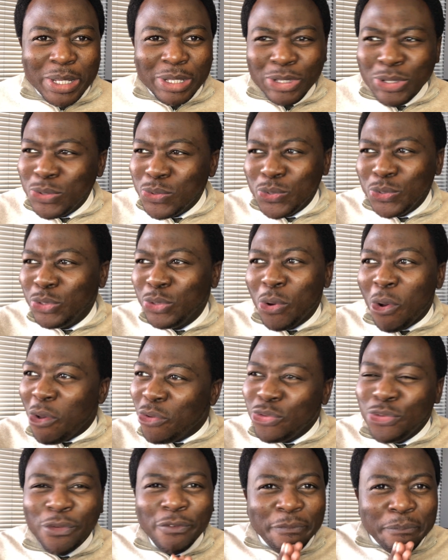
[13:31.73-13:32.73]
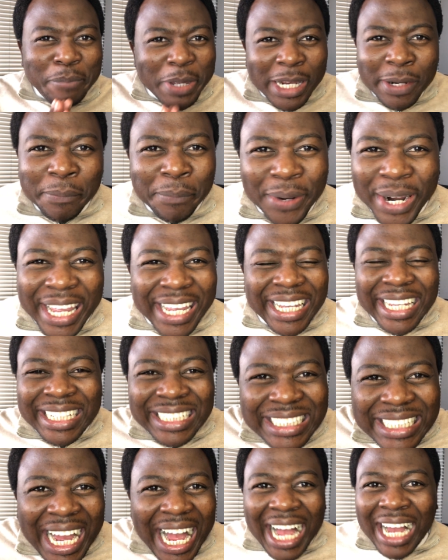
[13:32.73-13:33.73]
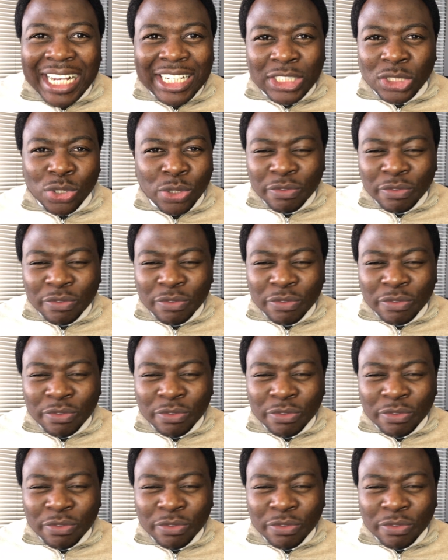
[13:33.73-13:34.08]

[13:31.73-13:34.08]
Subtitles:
You've been praying in tongues.